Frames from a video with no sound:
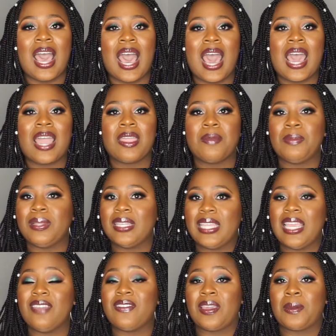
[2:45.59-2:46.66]
I
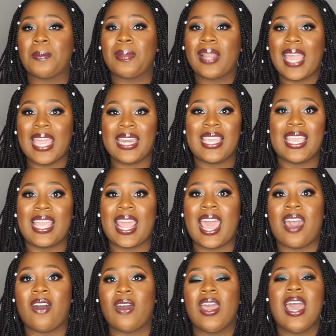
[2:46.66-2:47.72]
believe in planning it
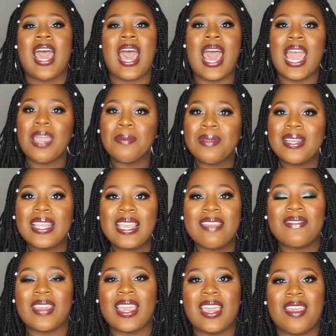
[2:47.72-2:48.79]
out. I
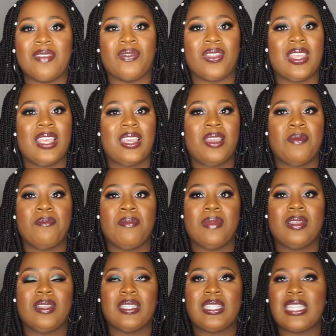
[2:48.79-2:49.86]
believe in
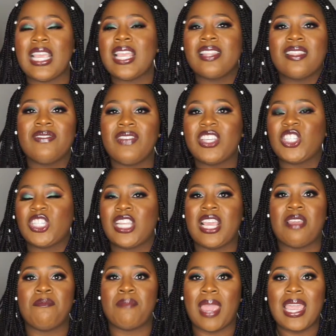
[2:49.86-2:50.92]
seeing the vision
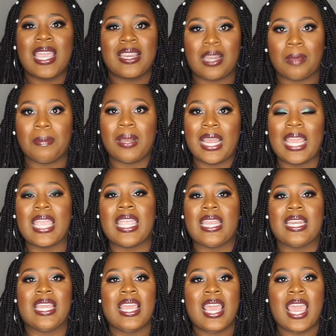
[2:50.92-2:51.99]
and making it
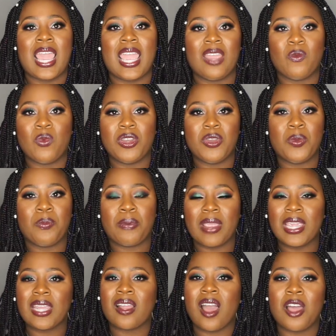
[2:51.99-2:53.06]
plain. And when you
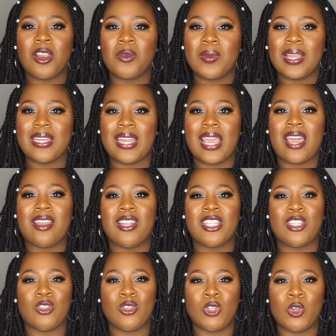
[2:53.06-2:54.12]
break it all the way down
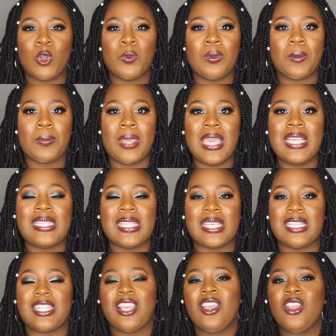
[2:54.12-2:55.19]
into doable
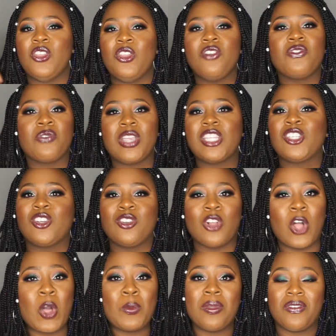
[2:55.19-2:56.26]
pieces, you've reached your
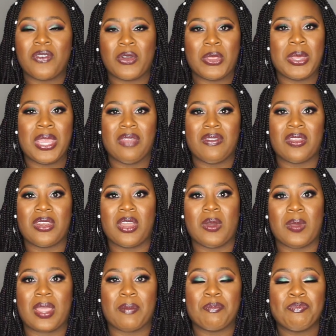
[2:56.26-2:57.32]
goal before you even
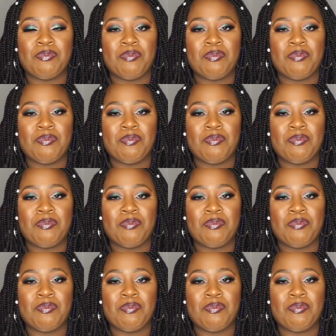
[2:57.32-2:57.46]
know it.